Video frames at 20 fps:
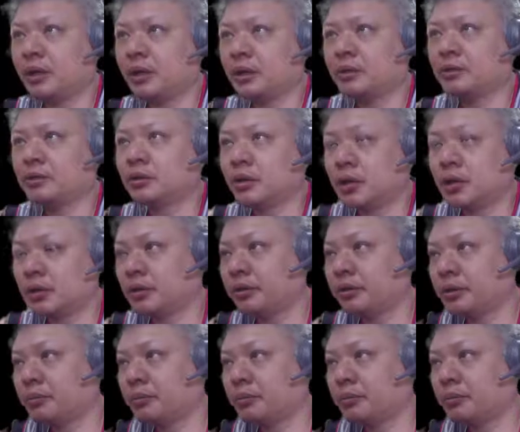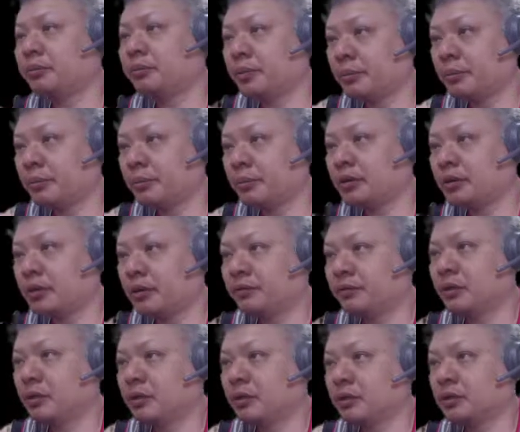would be better off in all the varying
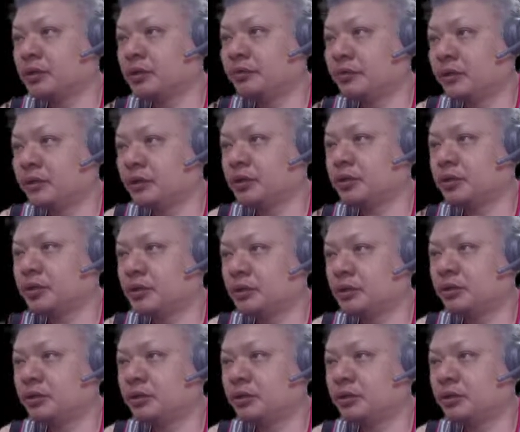situations.